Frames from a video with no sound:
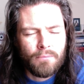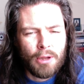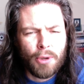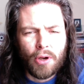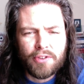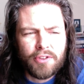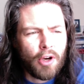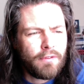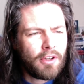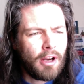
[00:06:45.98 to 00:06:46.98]
but also to
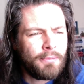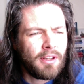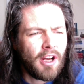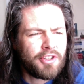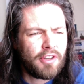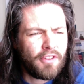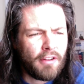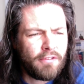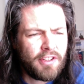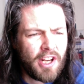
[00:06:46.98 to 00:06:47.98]
overcome the logic of
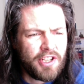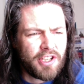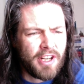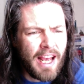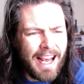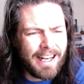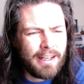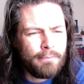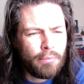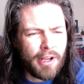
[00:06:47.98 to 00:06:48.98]
confrontation and
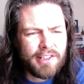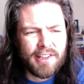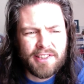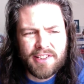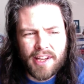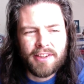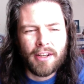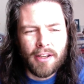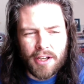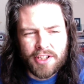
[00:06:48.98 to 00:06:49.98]
embrace instead the
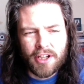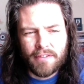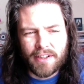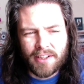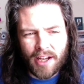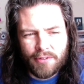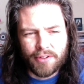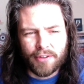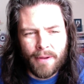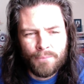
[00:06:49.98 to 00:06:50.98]
logic of encounter,